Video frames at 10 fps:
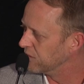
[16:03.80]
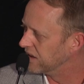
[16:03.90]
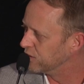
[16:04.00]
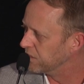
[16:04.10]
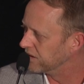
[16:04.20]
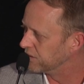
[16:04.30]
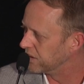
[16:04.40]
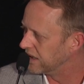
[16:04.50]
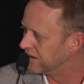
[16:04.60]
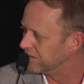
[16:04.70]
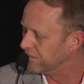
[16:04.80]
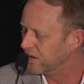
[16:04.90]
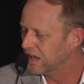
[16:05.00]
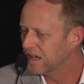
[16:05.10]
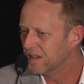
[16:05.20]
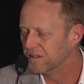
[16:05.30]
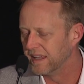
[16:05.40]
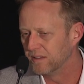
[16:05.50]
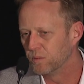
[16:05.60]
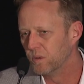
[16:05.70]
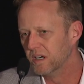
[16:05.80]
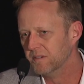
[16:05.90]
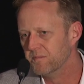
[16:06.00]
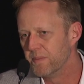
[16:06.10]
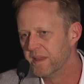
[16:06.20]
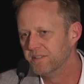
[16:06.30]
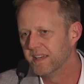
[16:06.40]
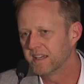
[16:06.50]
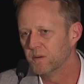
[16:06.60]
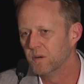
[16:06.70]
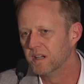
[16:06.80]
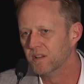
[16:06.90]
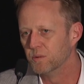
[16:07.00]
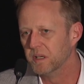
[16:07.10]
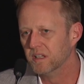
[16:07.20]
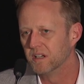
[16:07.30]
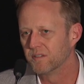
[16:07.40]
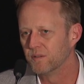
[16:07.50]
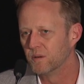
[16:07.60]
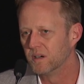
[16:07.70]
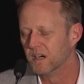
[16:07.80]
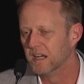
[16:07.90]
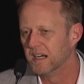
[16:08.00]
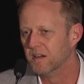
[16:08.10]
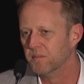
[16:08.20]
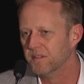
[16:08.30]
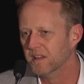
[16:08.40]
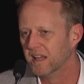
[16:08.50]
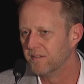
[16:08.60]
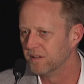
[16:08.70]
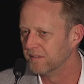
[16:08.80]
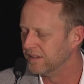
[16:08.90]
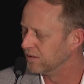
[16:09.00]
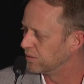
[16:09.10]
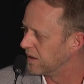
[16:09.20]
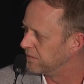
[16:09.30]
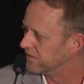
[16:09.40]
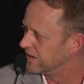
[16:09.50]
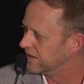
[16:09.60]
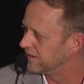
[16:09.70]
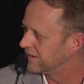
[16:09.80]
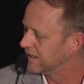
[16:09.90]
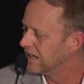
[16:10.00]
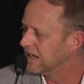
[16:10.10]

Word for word: that he's built around him. So that's one. The second one is we look for um, level of disruptiveness.